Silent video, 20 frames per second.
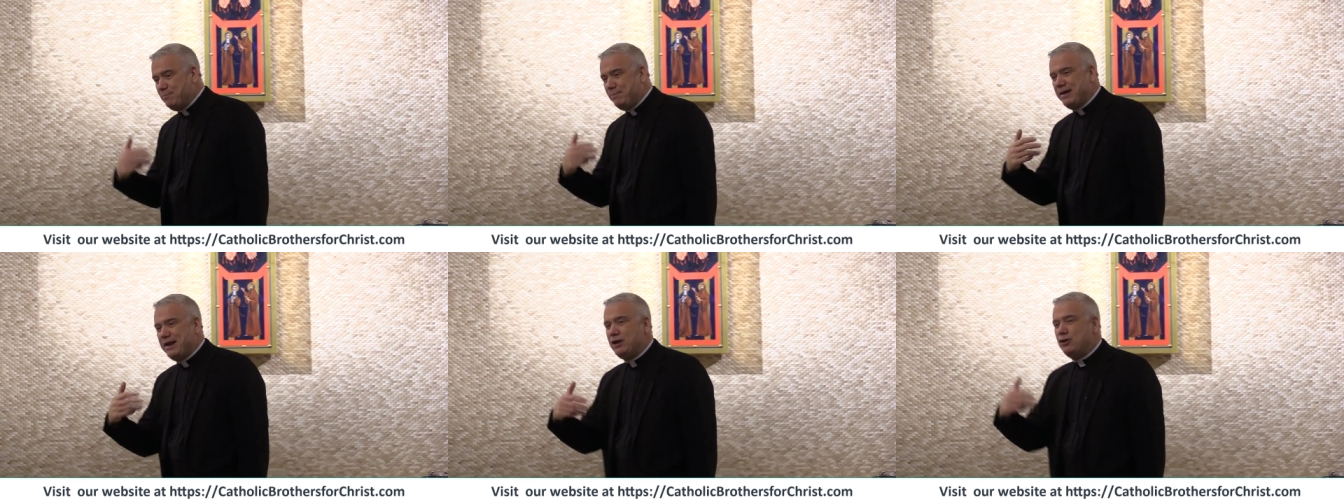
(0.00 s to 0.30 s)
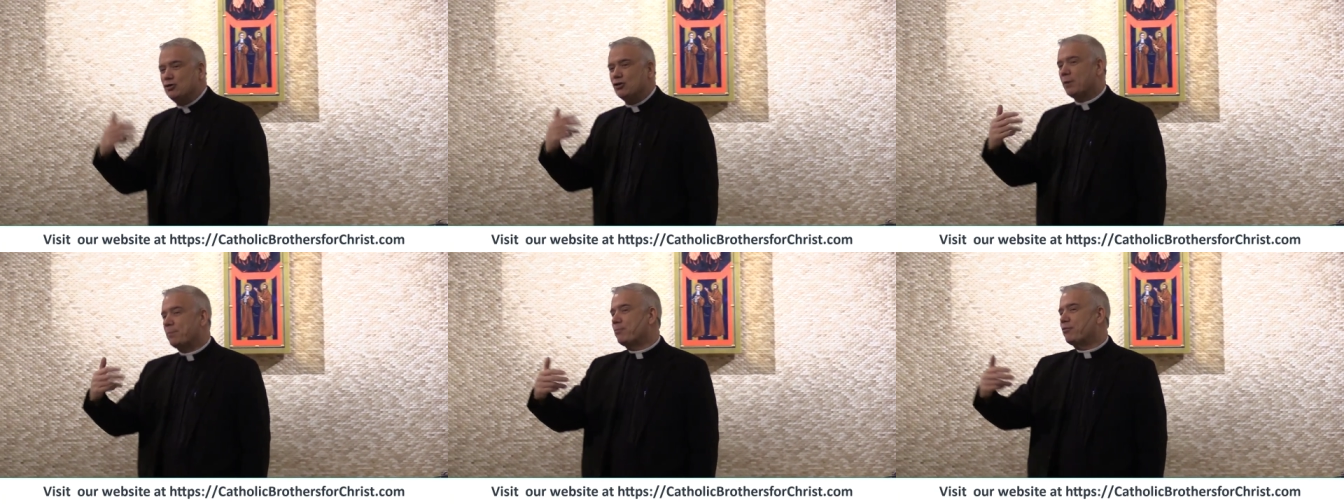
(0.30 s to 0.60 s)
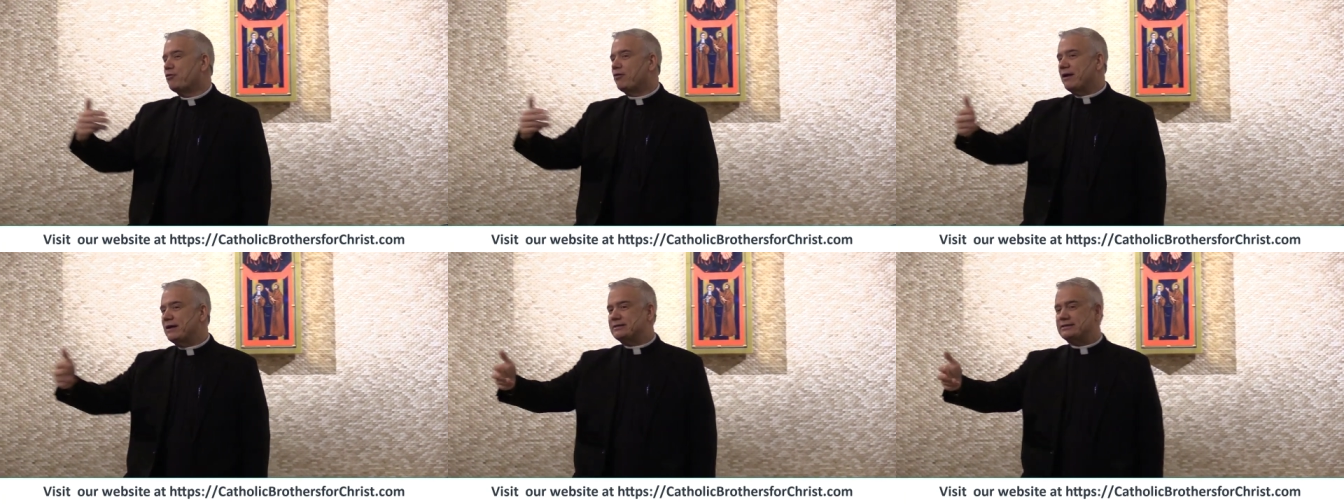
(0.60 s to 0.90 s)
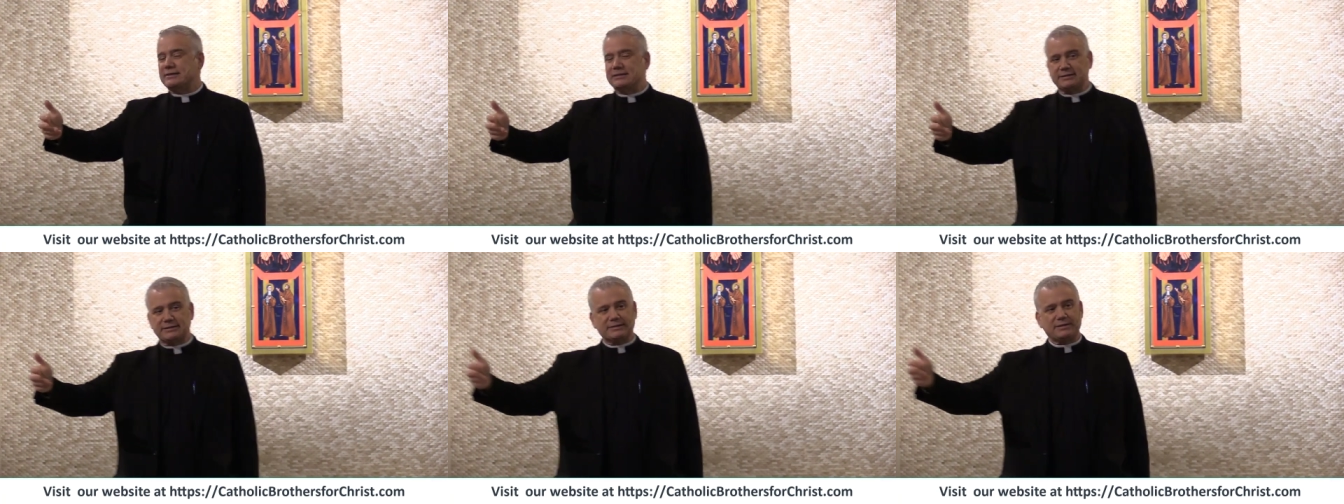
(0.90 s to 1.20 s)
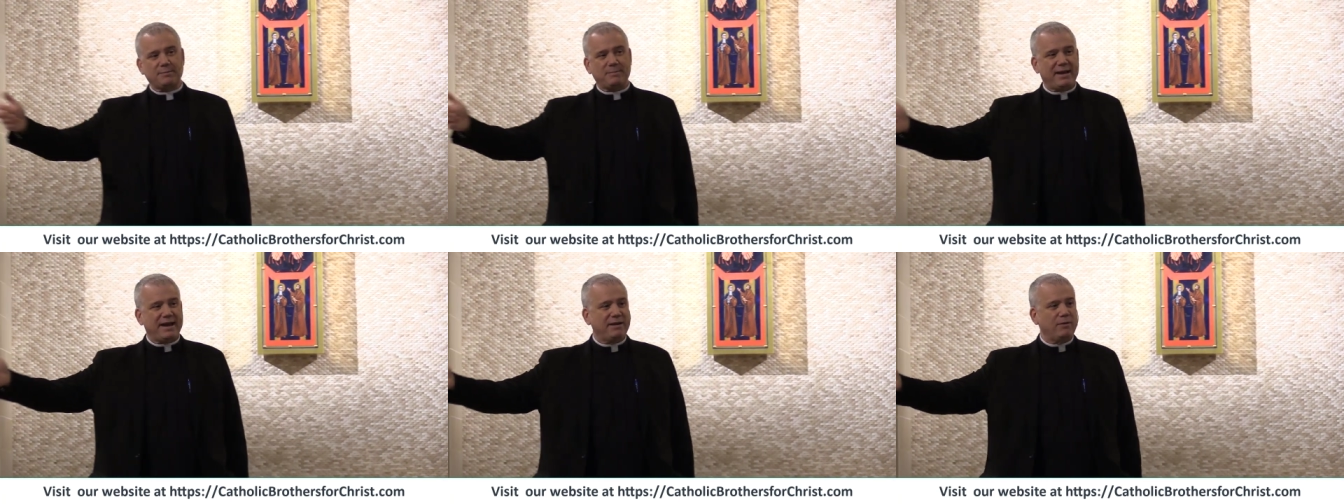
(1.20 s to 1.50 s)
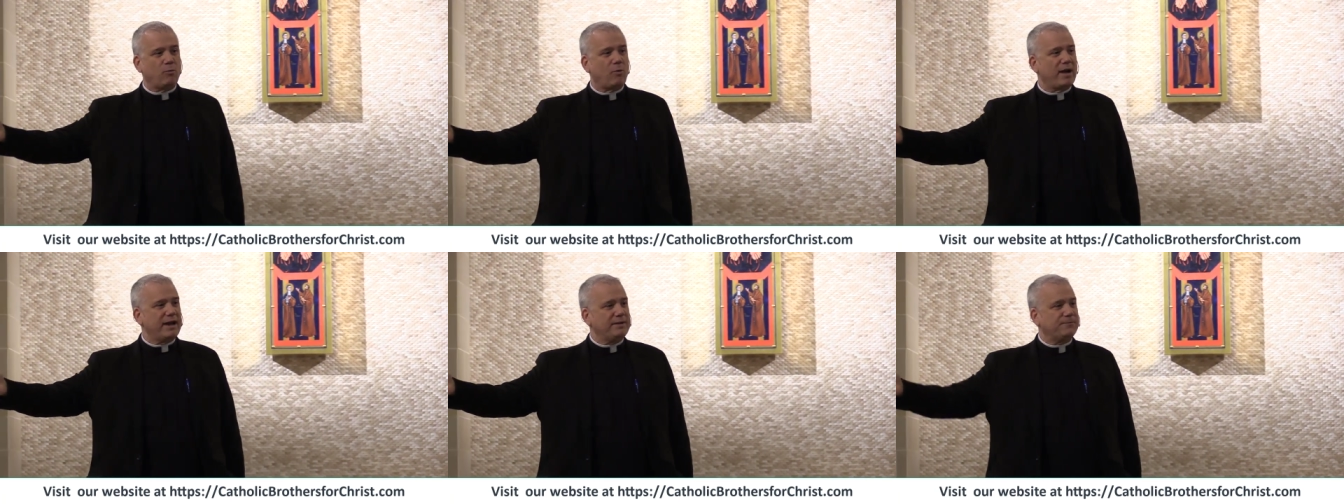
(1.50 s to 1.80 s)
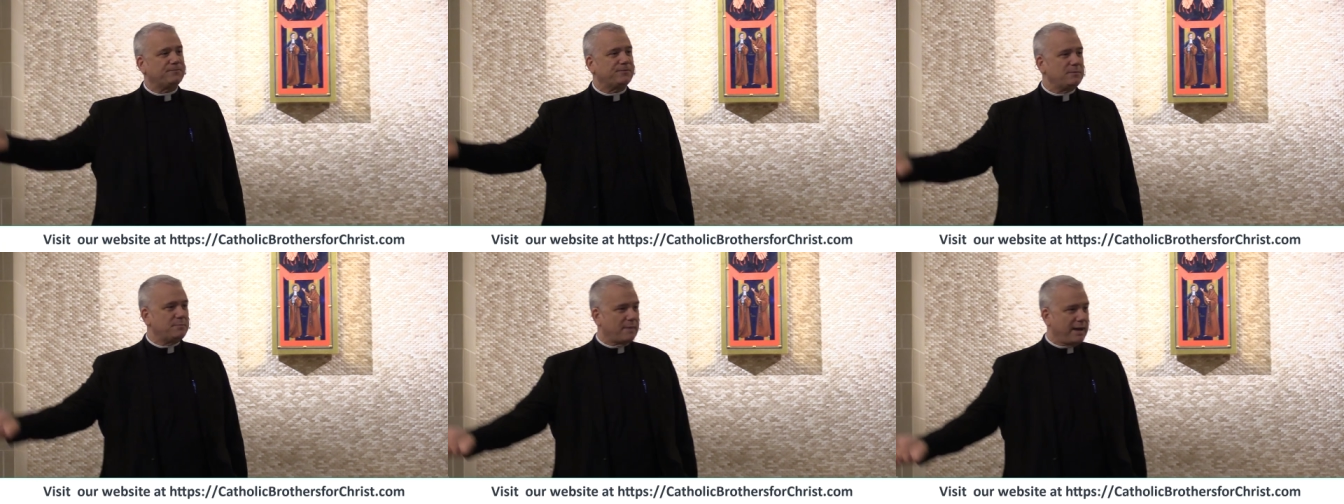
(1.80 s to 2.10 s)
be your presence to my
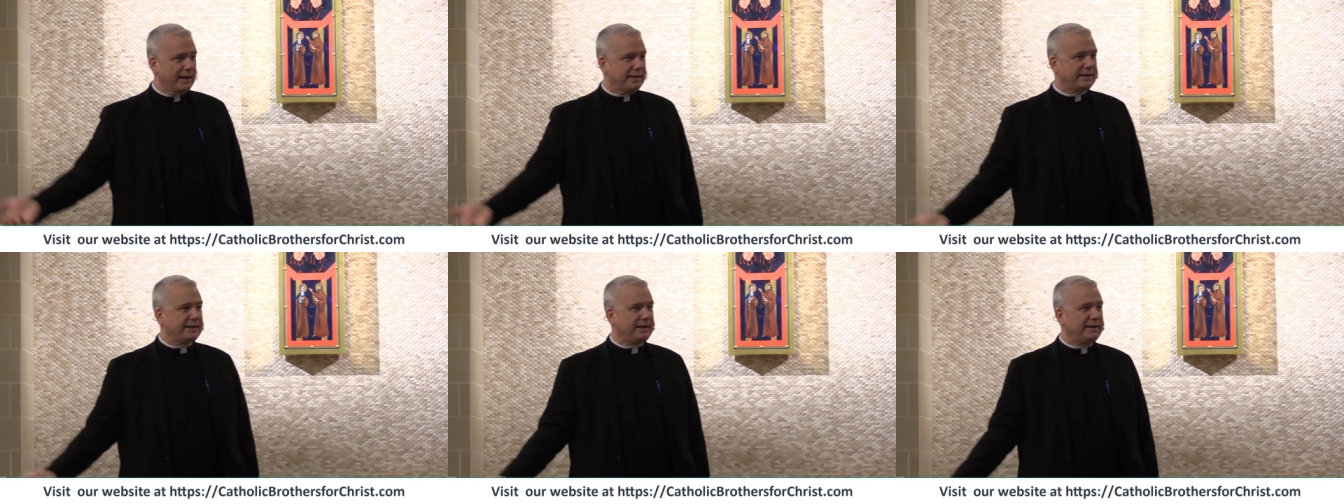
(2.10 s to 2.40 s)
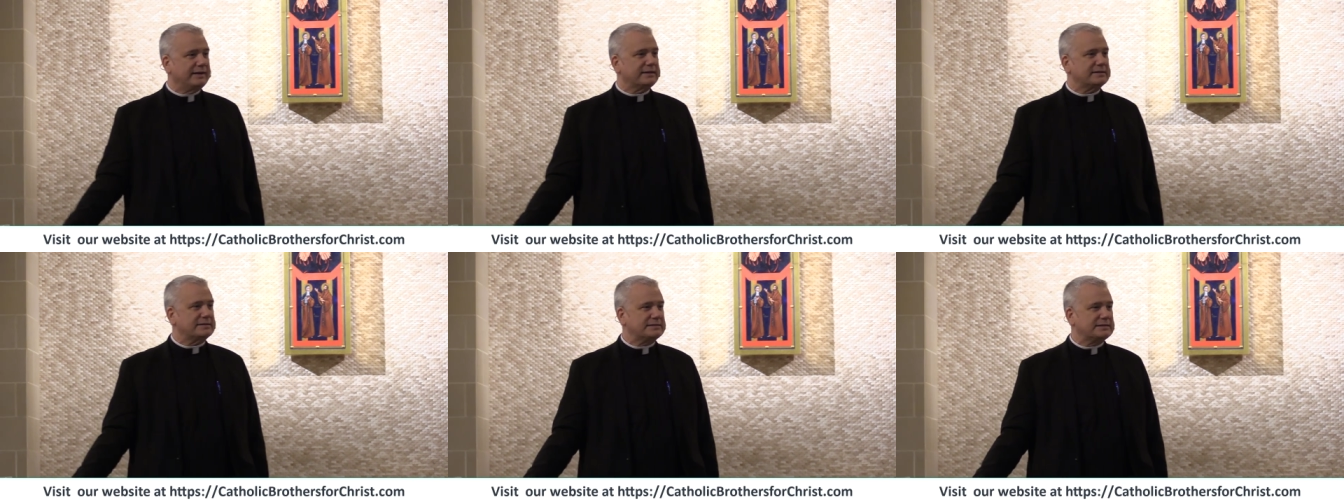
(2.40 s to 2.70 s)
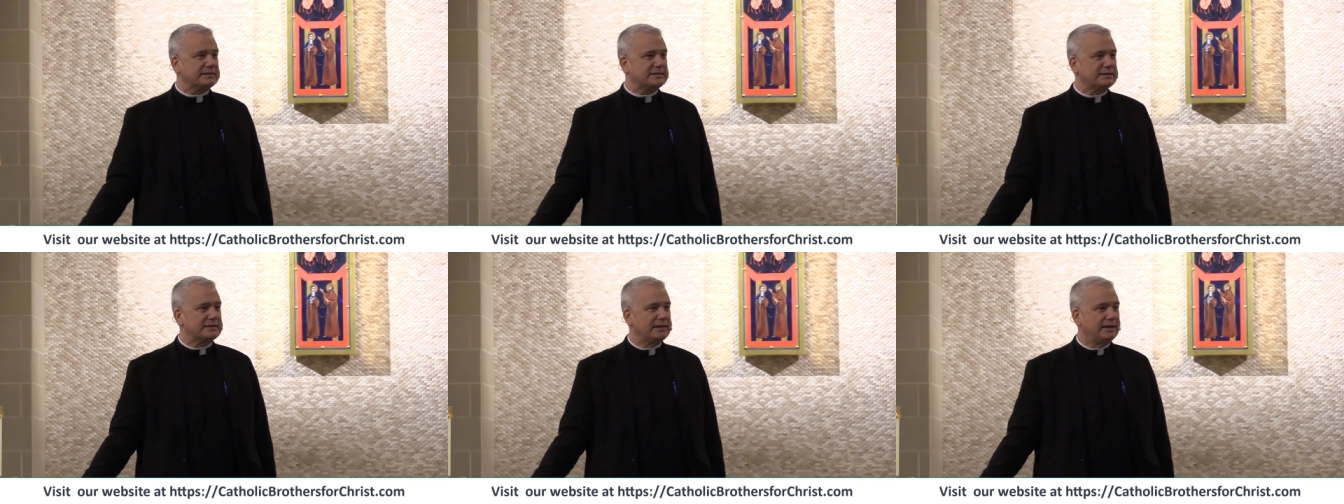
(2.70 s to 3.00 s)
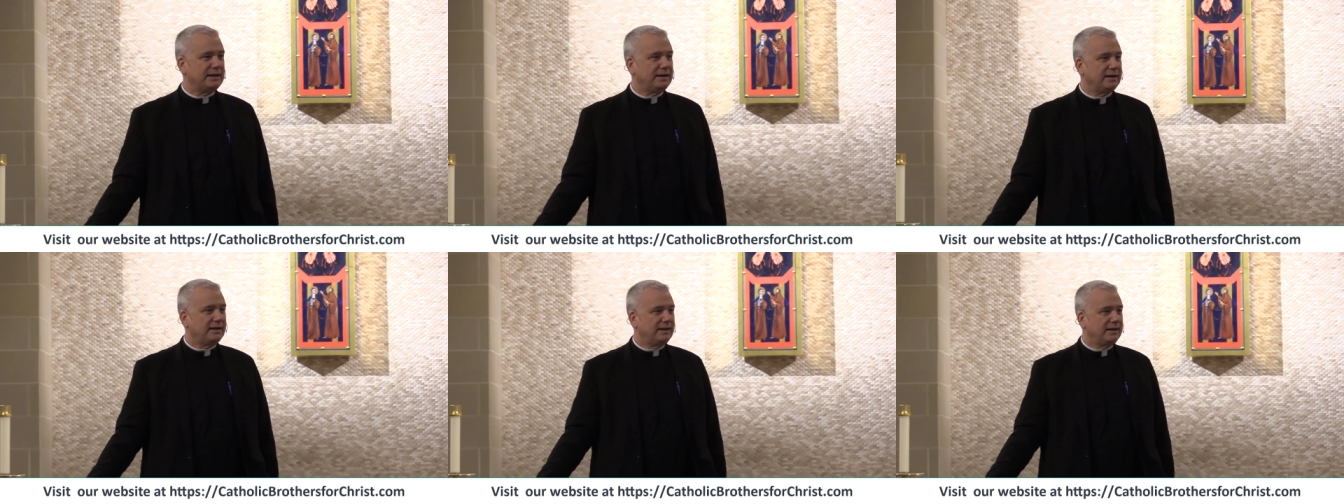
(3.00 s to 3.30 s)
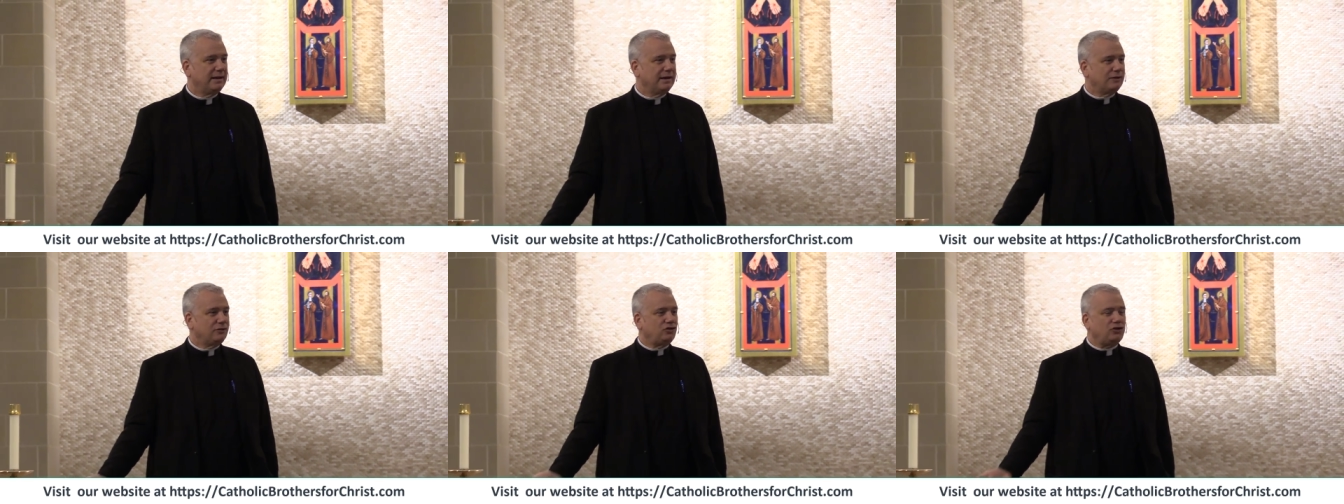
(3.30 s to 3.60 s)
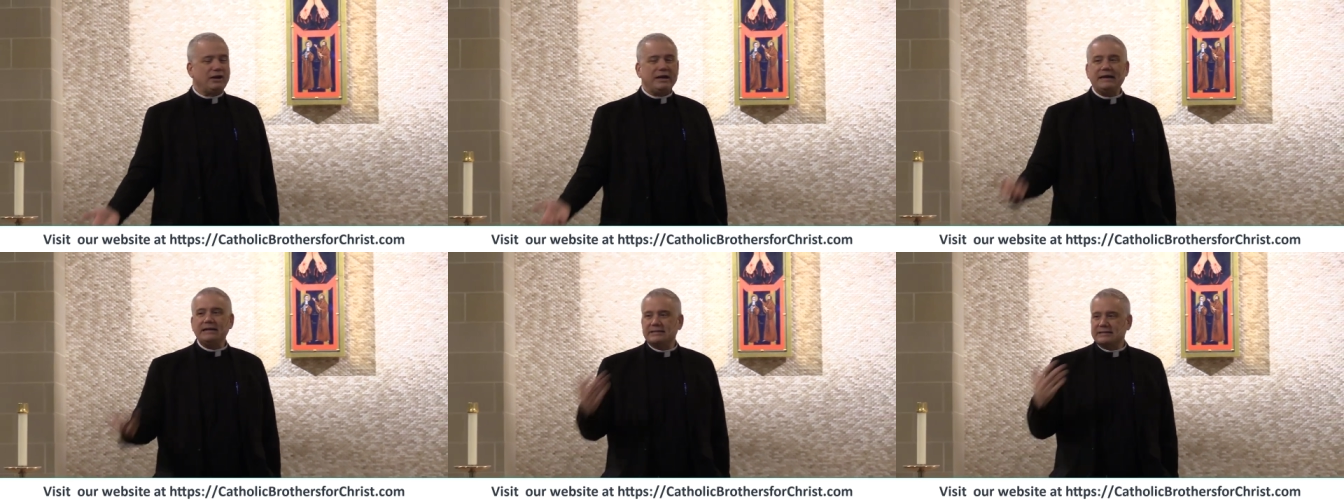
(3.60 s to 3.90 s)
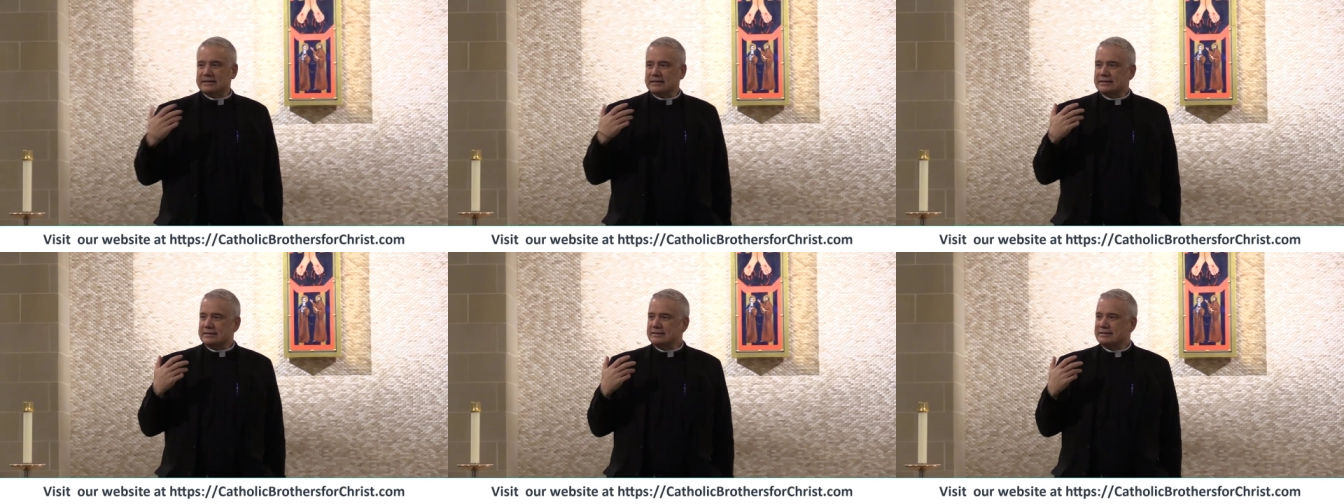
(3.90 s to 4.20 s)
wife and my kids.
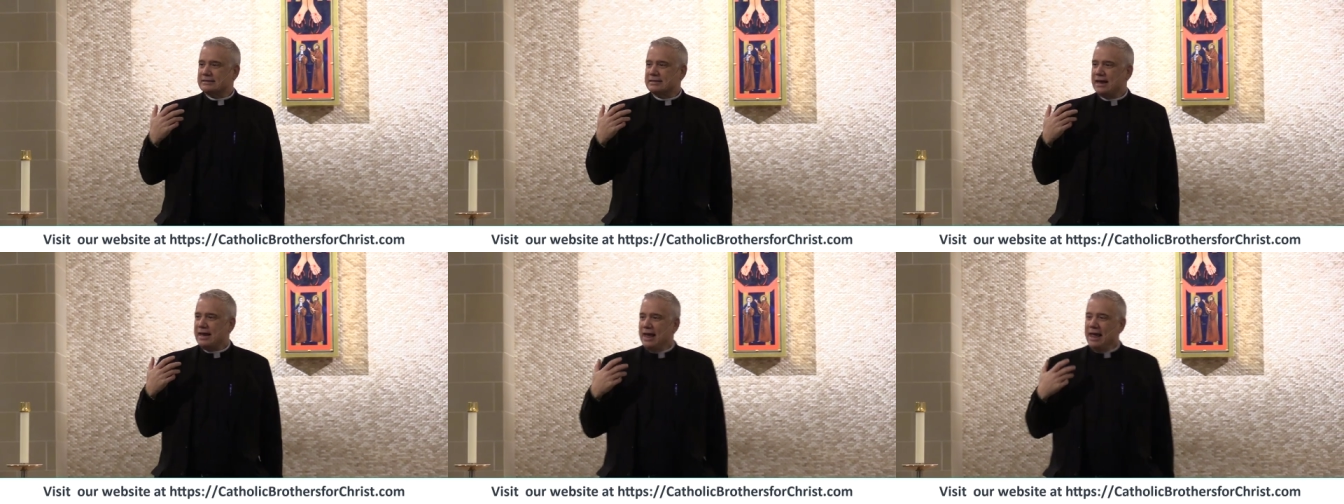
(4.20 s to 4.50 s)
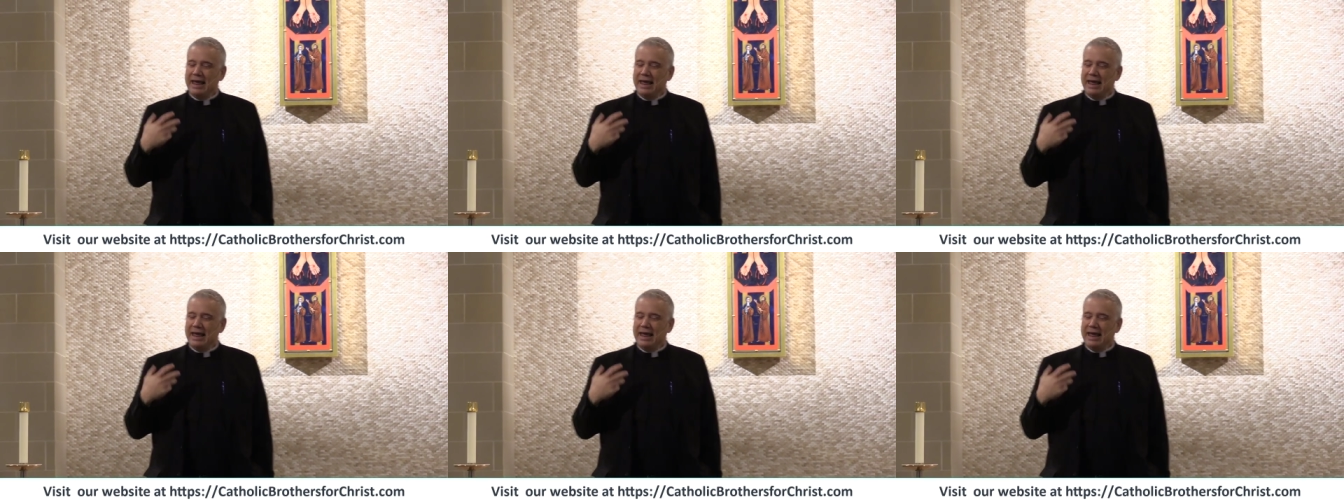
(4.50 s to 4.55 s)
Jesus.